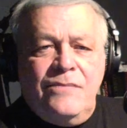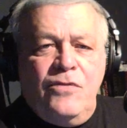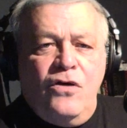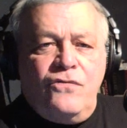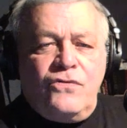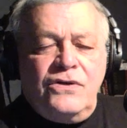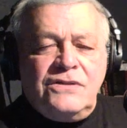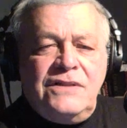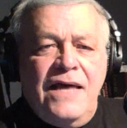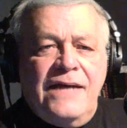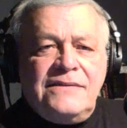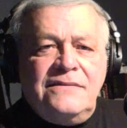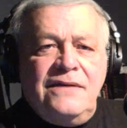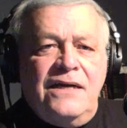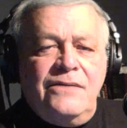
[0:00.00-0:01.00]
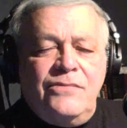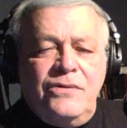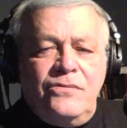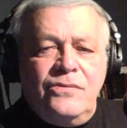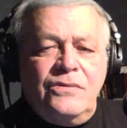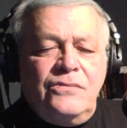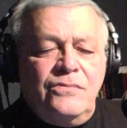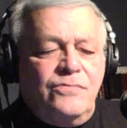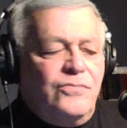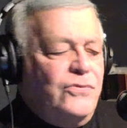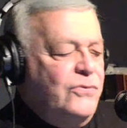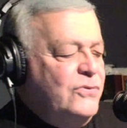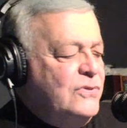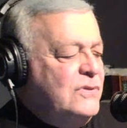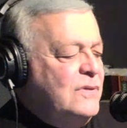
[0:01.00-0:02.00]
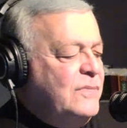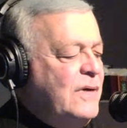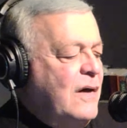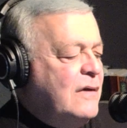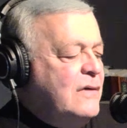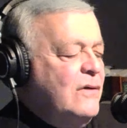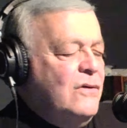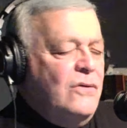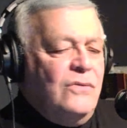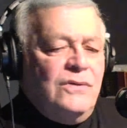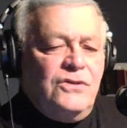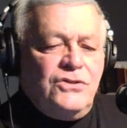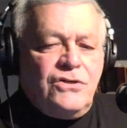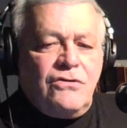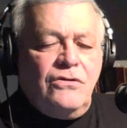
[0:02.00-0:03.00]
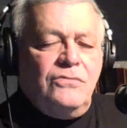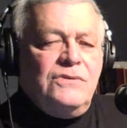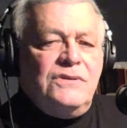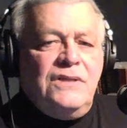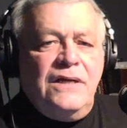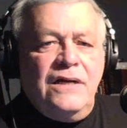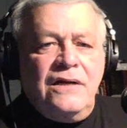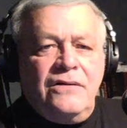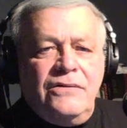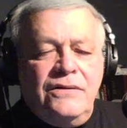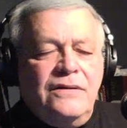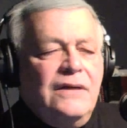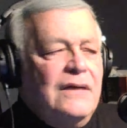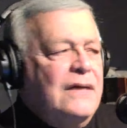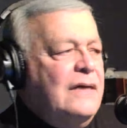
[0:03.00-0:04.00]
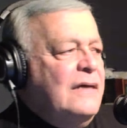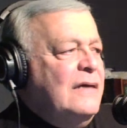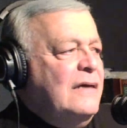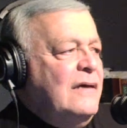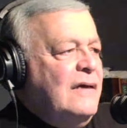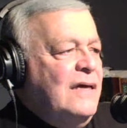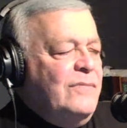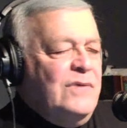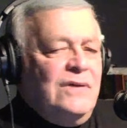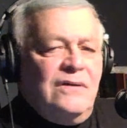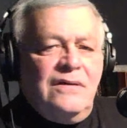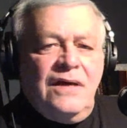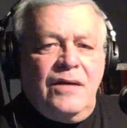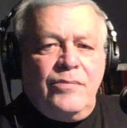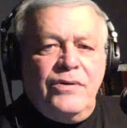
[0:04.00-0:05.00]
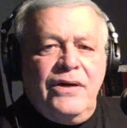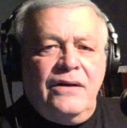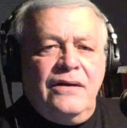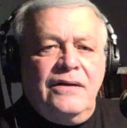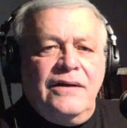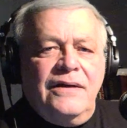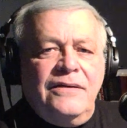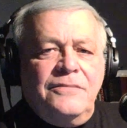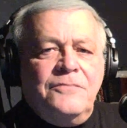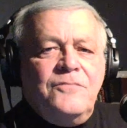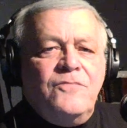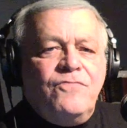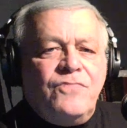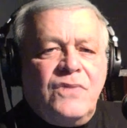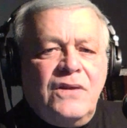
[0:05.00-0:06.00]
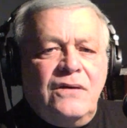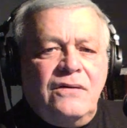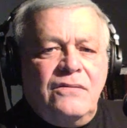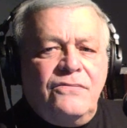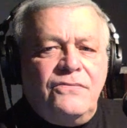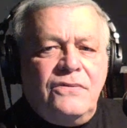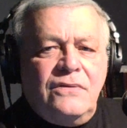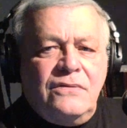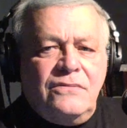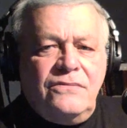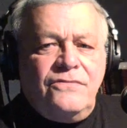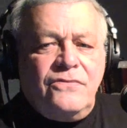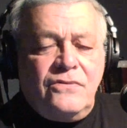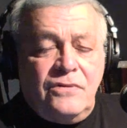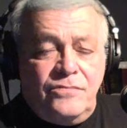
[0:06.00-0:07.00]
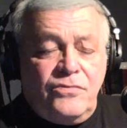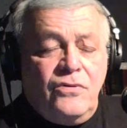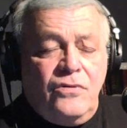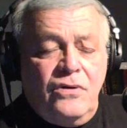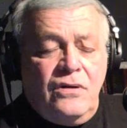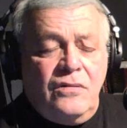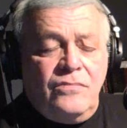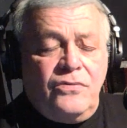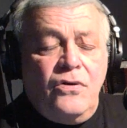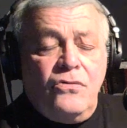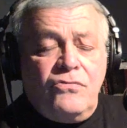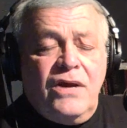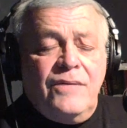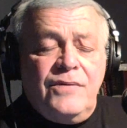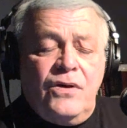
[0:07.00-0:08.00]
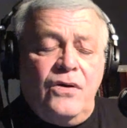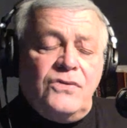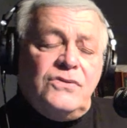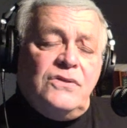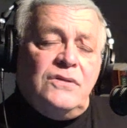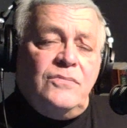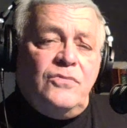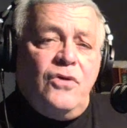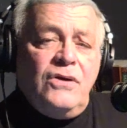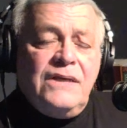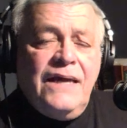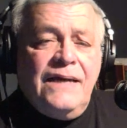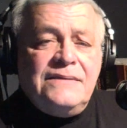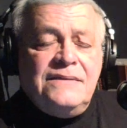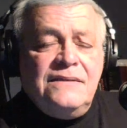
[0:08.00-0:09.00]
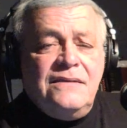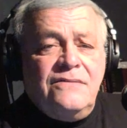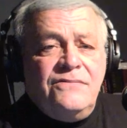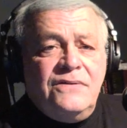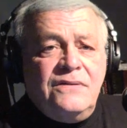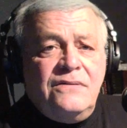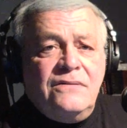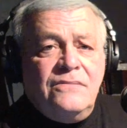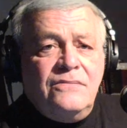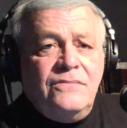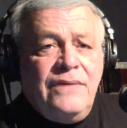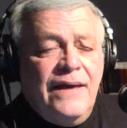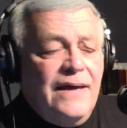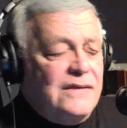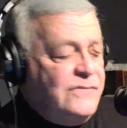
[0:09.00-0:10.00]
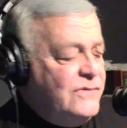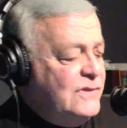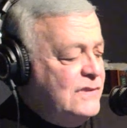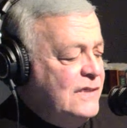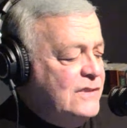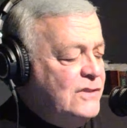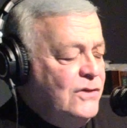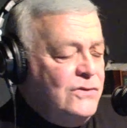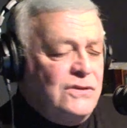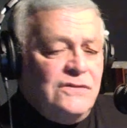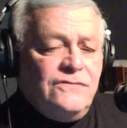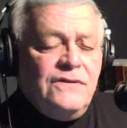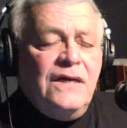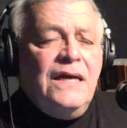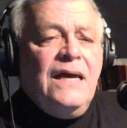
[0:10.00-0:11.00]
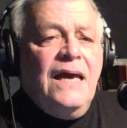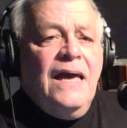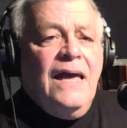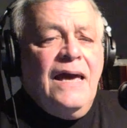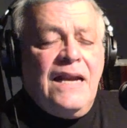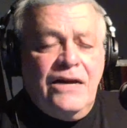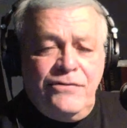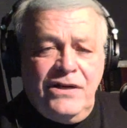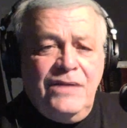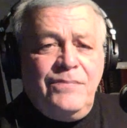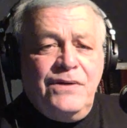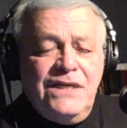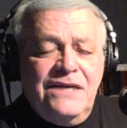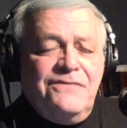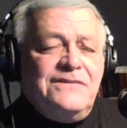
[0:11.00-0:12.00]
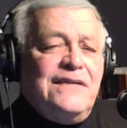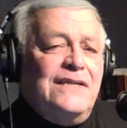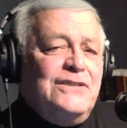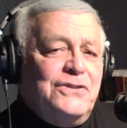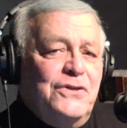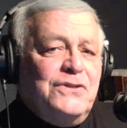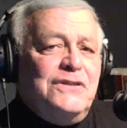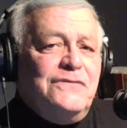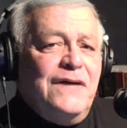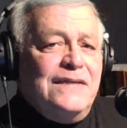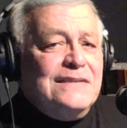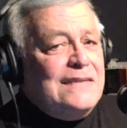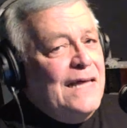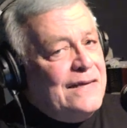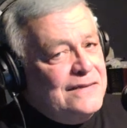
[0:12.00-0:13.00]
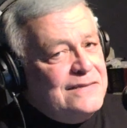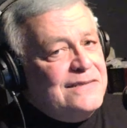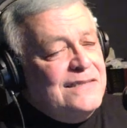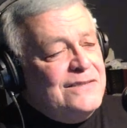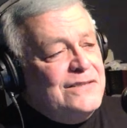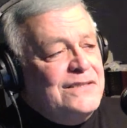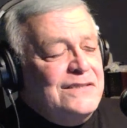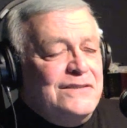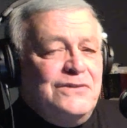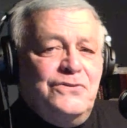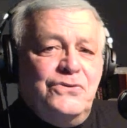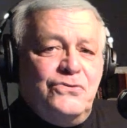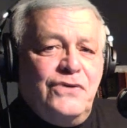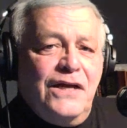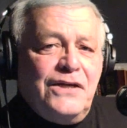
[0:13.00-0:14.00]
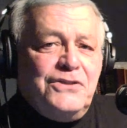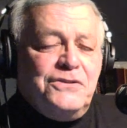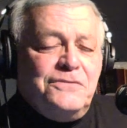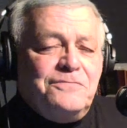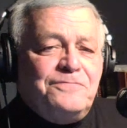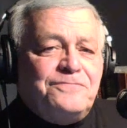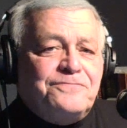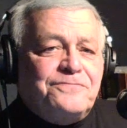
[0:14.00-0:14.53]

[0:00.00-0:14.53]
came over us last night. We were with Bruce DeBacco and Cheryl was there and Amy and Gabriella and for the program and also the broadcasting of the Mass for St. Joseph. And I really believe St. Joseph has led us into this new direction.